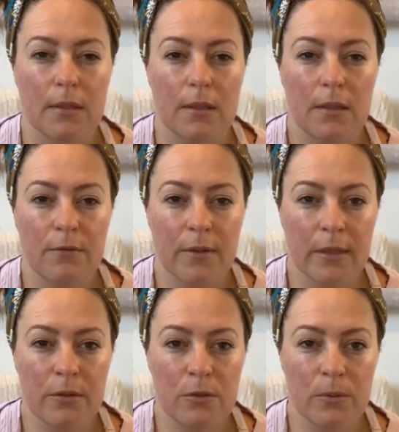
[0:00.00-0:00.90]
If I
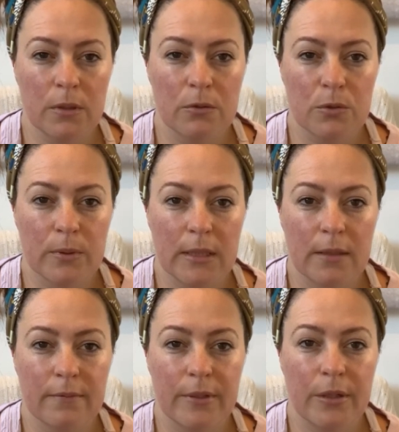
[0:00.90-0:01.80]
can do it, I'll do it in
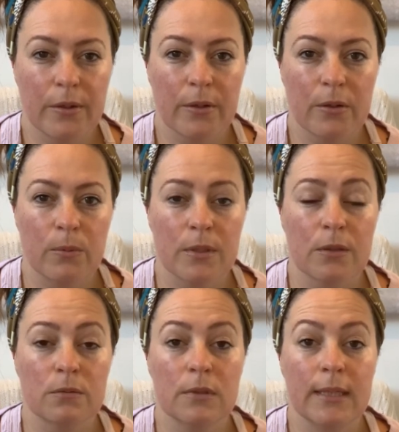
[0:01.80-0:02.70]
the video. Otherwise,
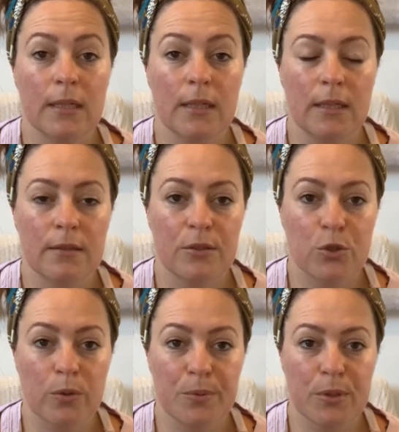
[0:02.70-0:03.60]
I'll link it in the
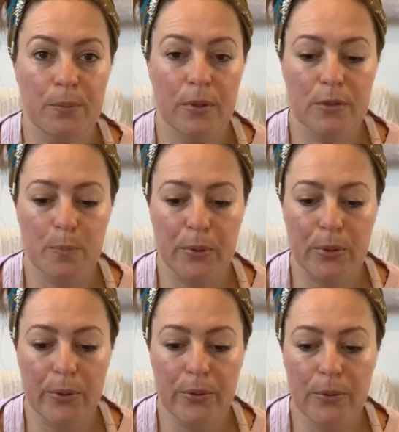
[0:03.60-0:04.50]
description box below.